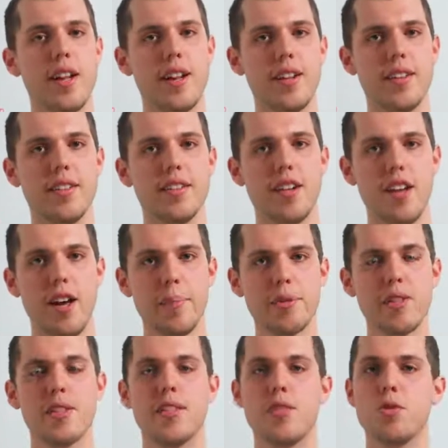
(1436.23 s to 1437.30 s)
in
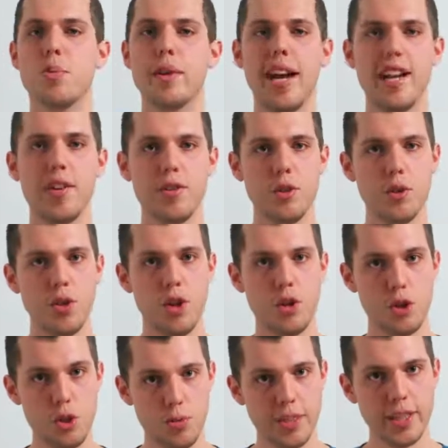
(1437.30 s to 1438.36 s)
synopsis, this will be kind of a
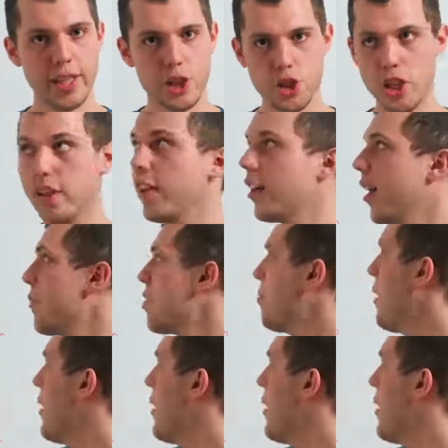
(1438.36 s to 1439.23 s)
new religion that comes to